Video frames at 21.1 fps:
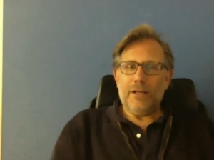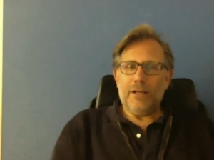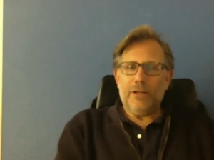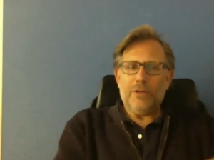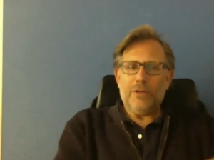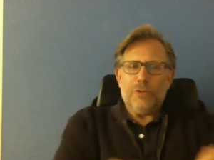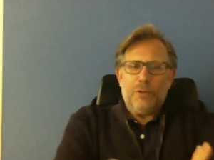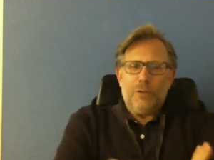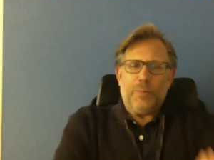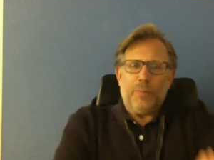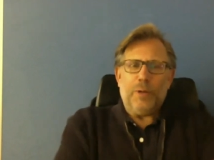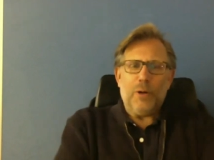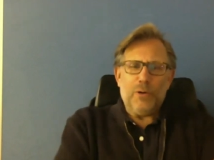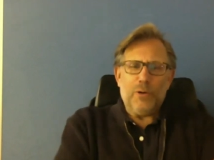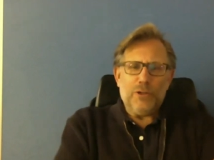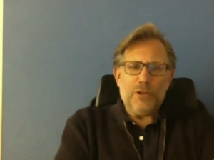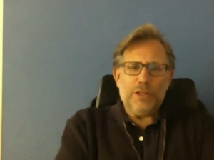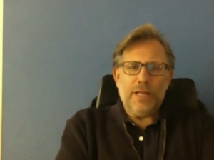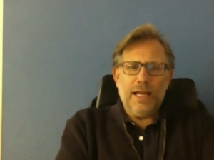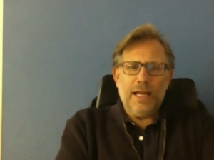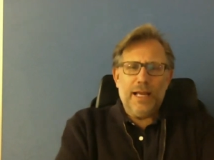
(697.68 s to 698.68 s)

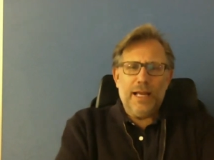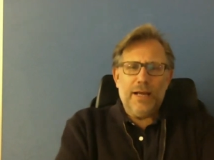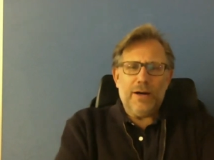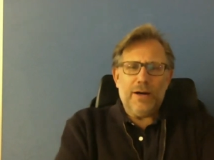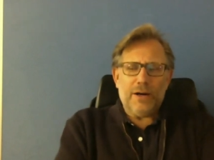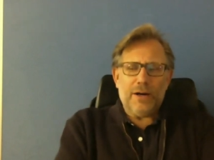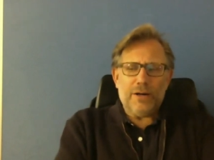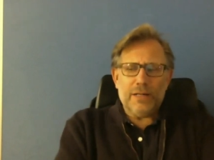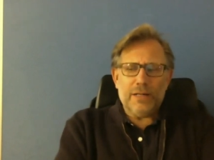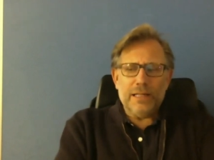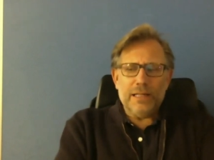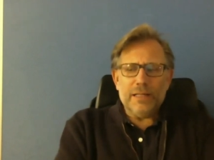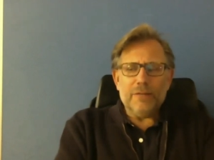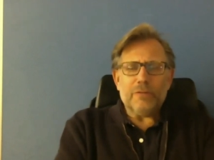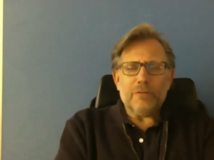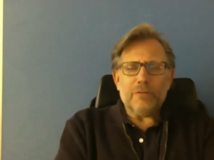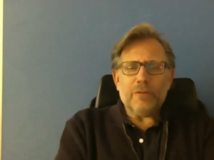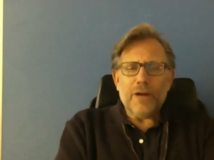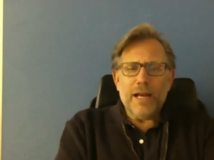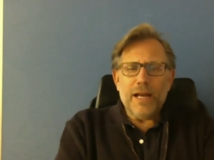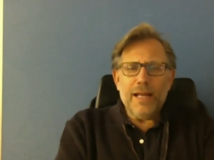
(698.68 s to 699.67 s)
suppose they are a little
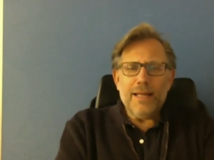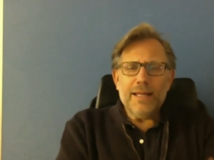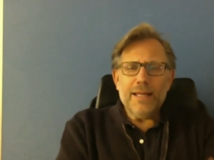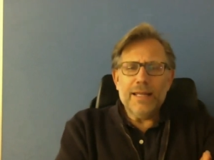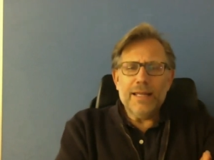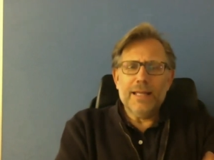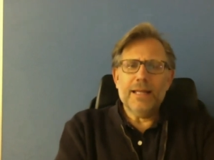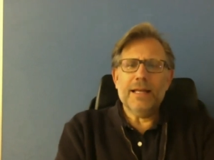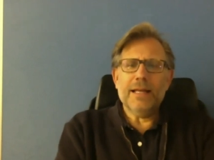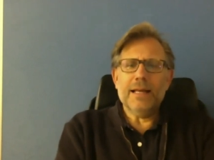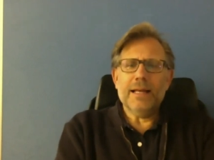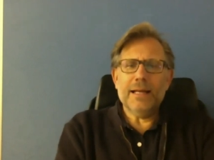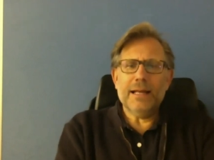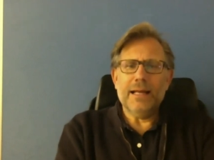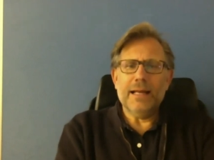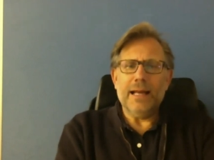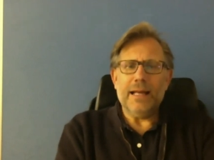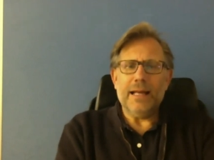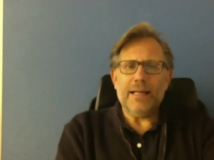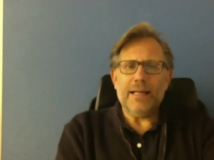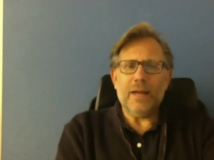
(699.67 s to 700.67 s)
afraid
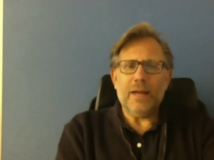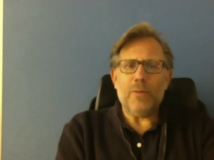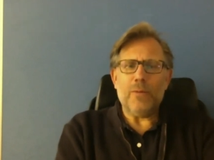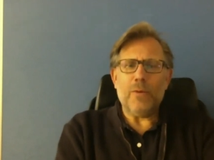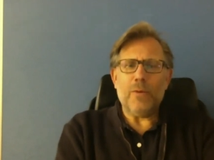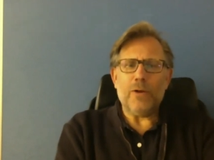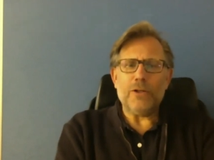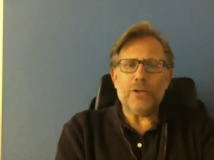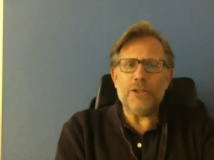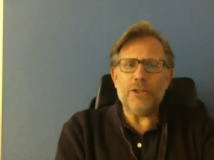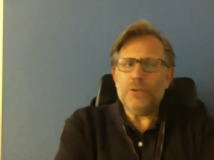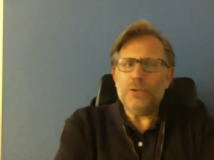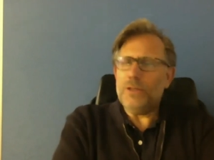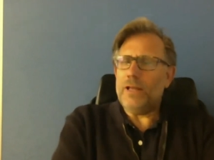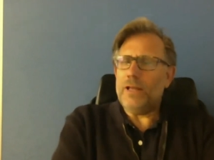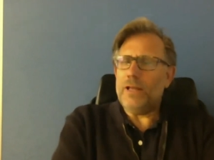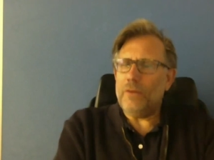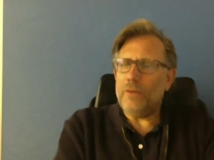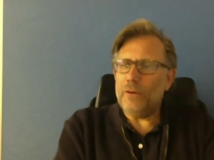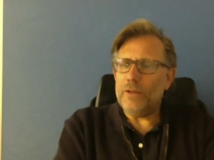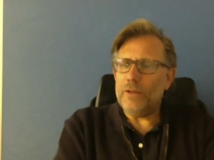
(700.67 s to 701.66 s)
and they want you to
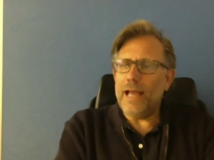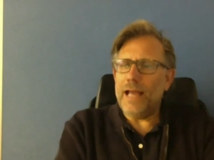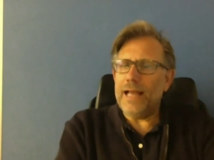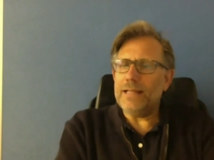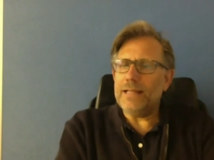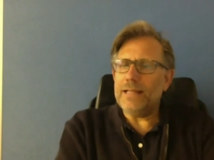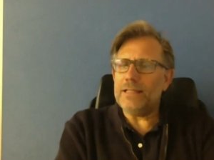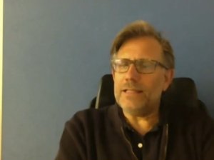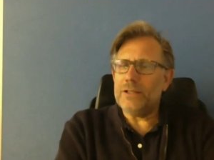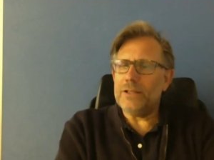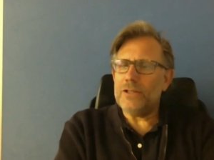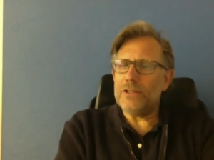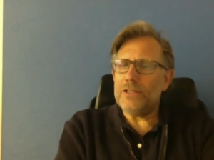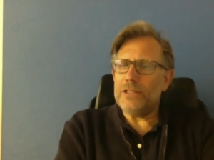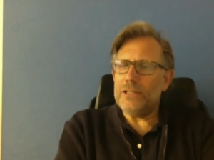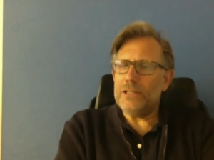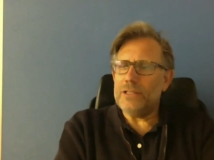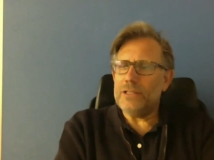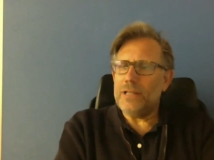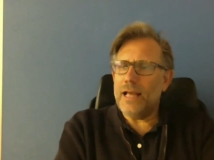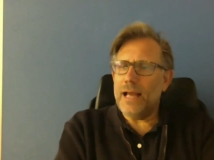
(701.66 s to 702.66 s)
give all the
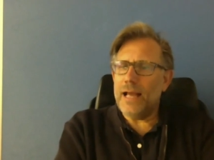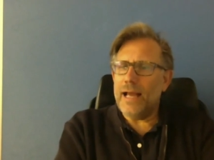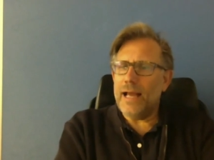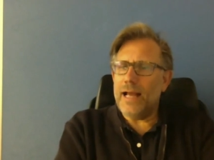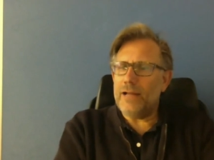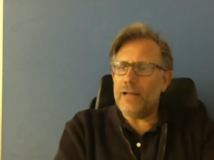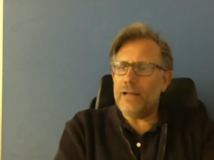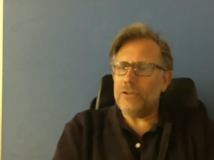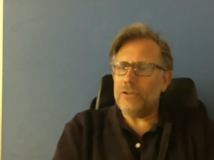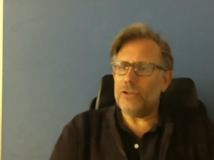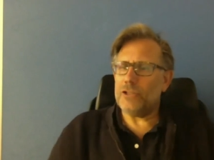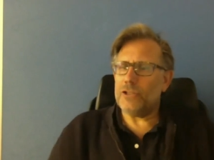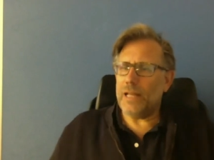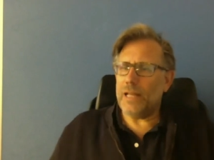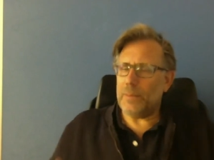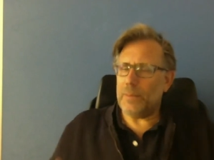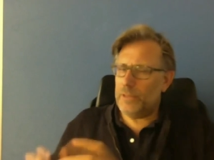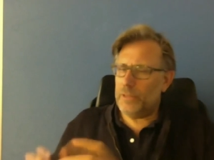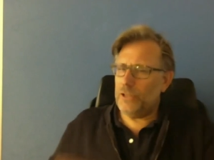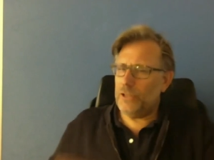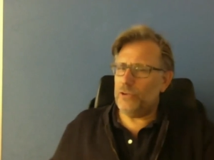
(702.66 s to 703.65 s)
answers and just
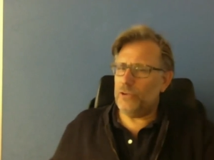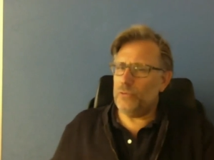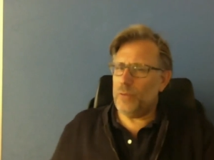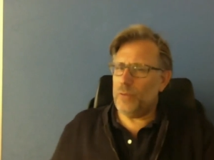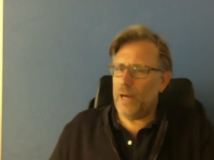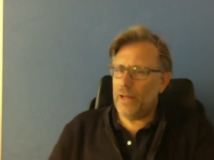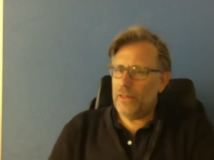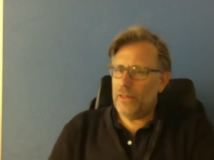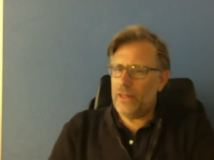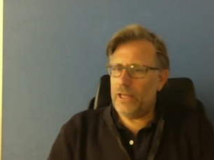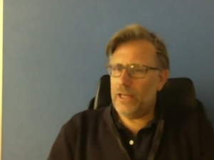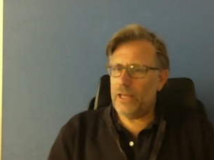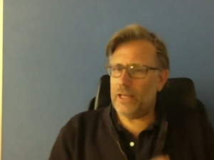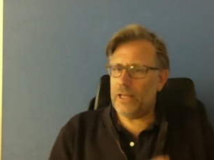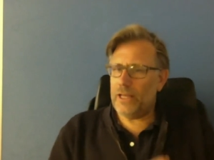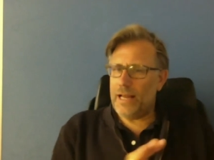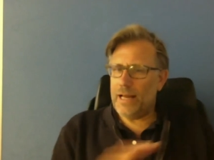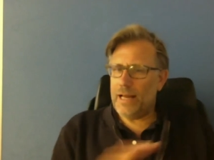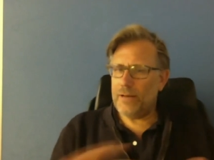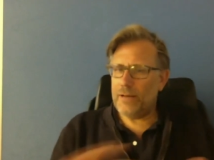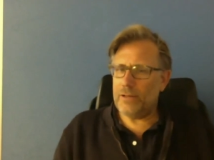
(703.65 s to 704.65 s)
let me do my thing
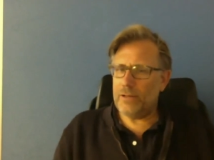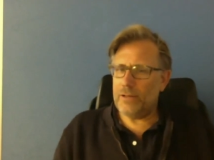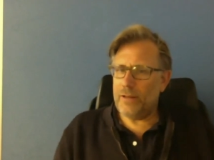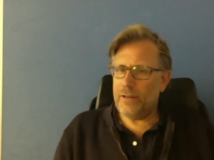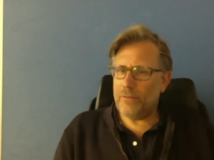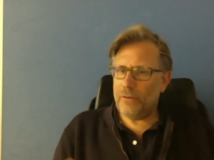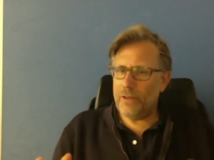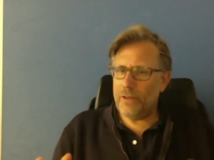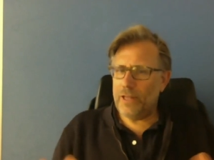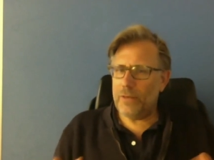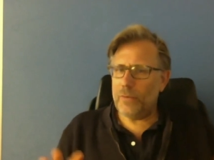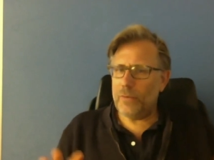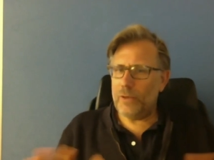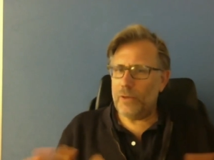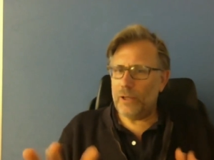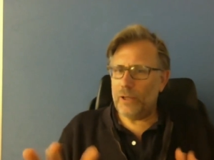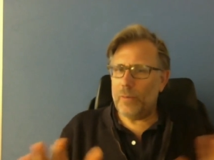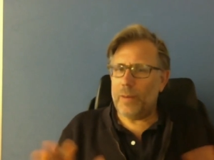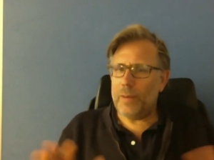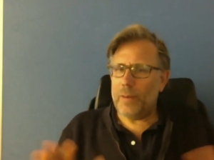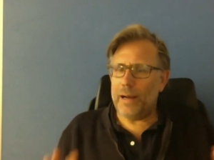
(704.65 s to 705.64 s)
and then everything
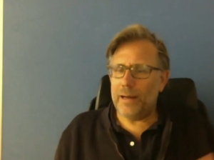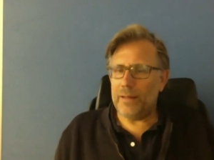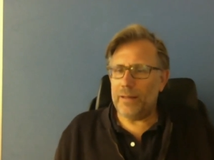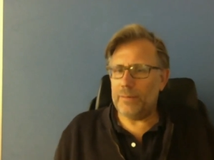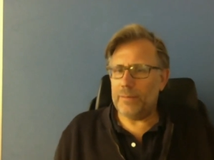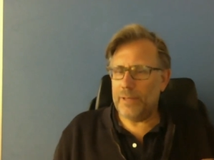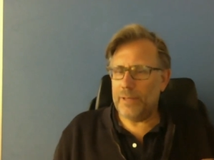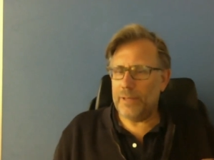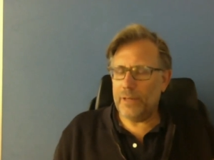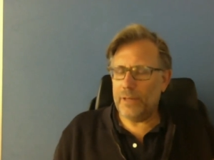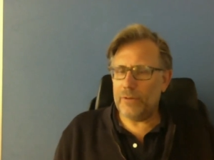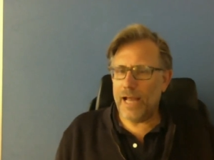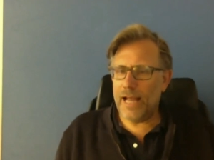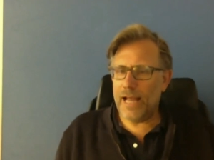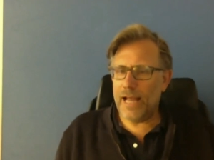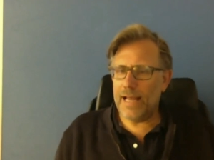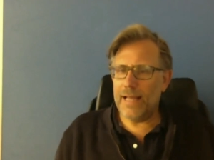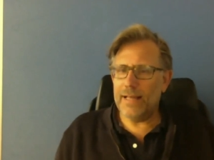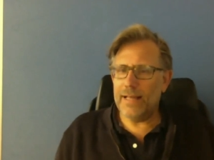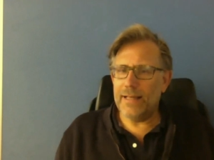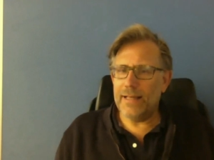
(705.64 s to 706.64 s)
will be
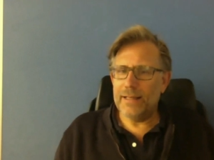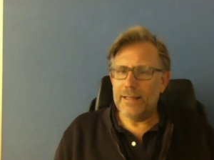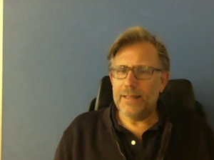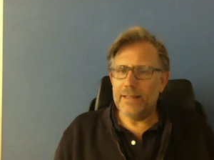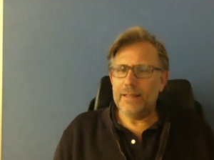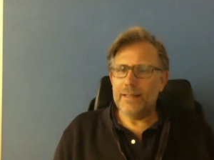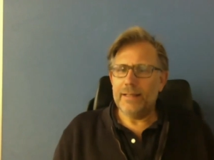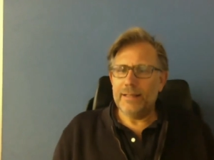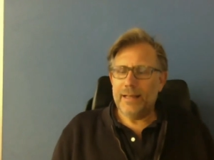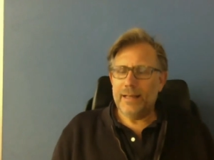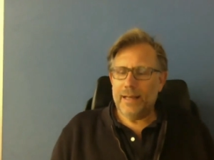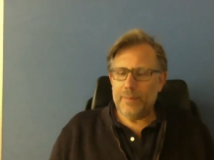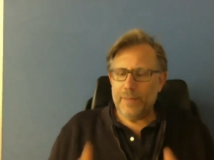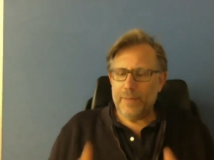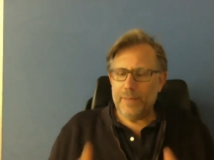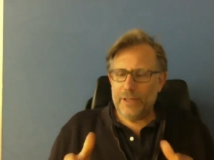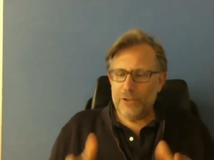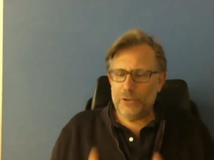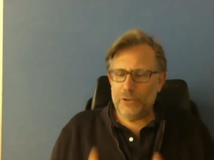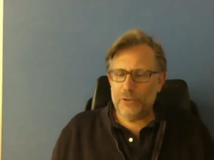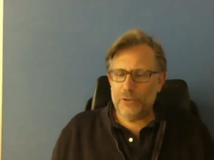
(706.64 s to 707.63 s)
okay. I
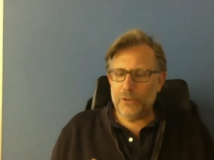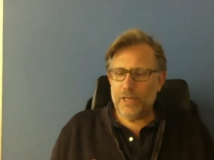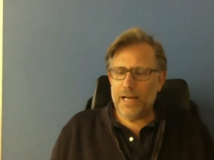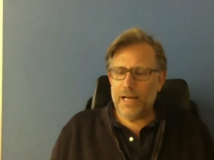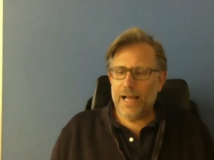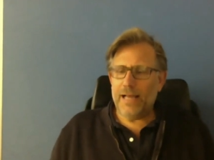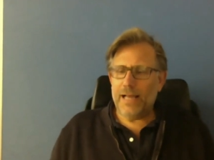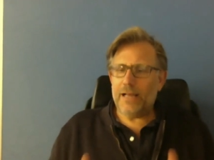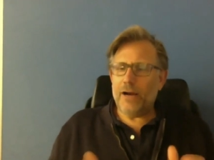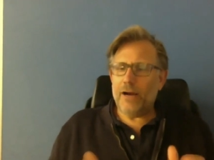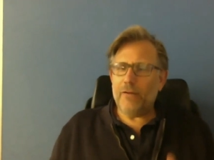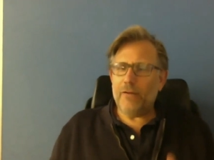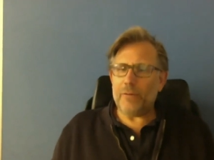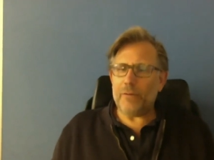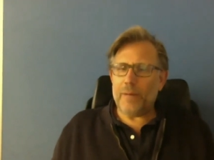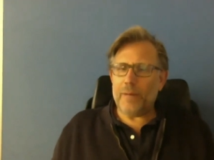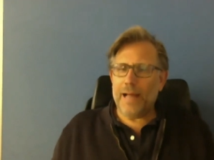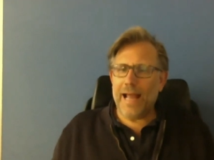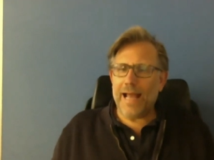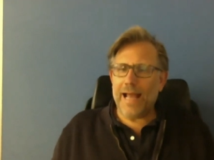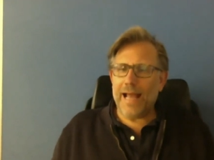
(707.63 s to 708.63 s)
make sure that I cover
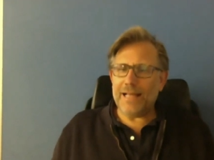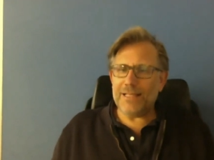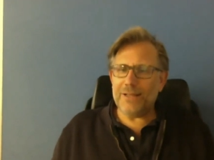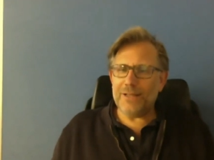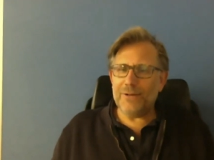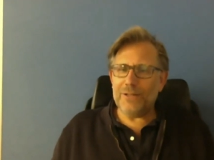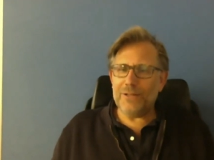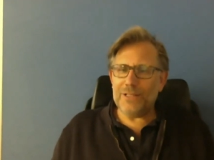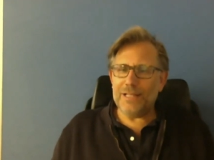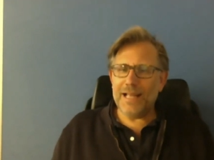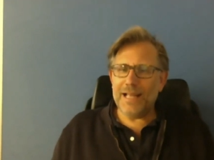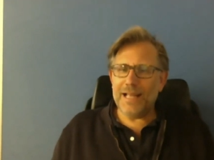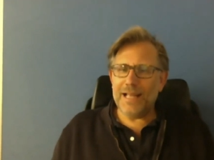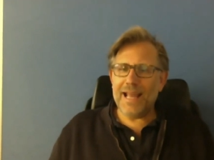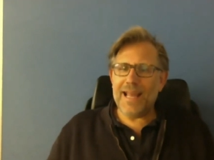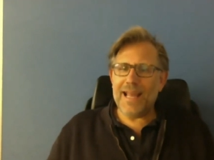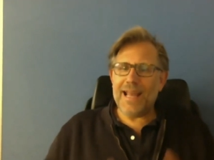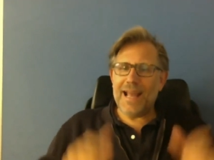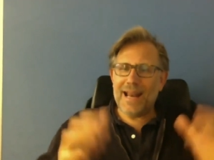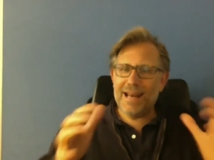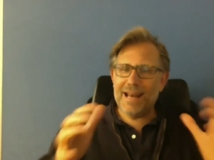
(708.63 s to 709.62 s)
my ass, so to
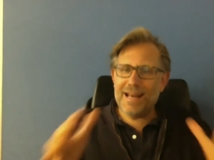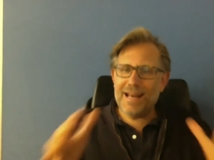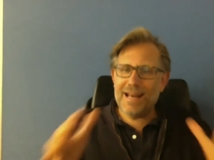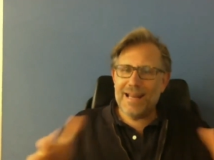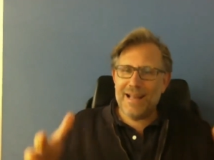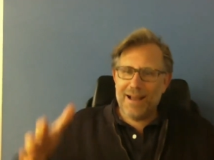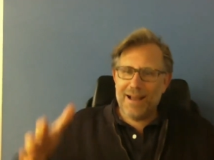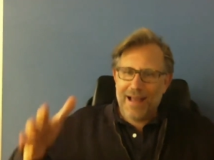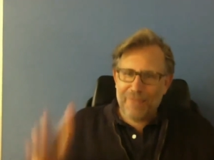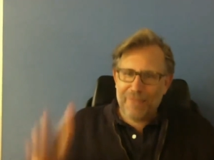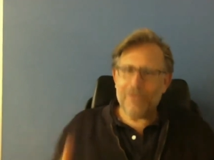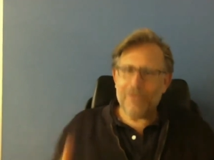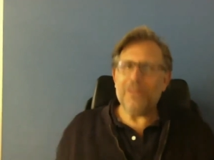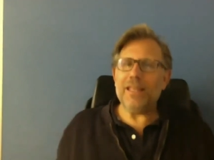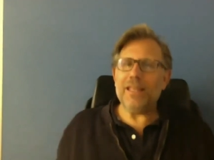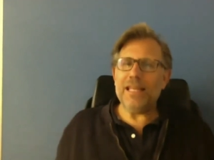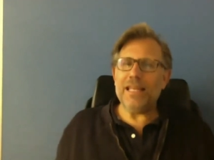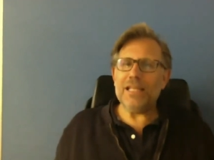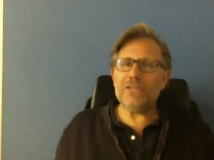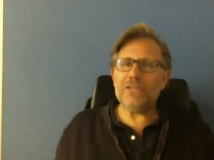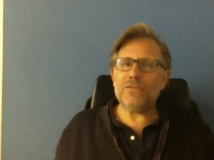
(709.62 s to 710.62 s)
say, and
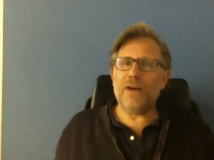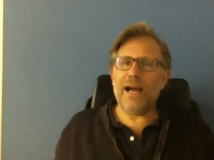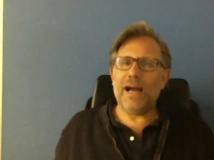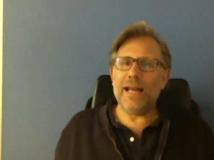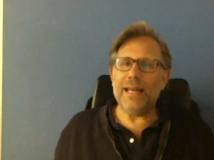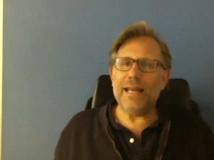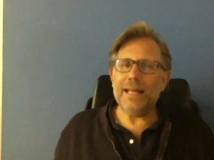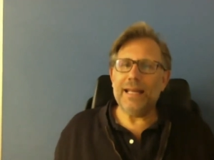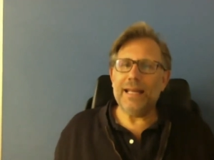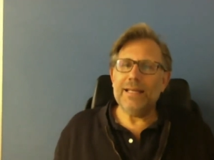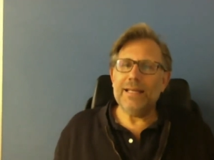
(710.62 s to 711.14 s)
everything is fine.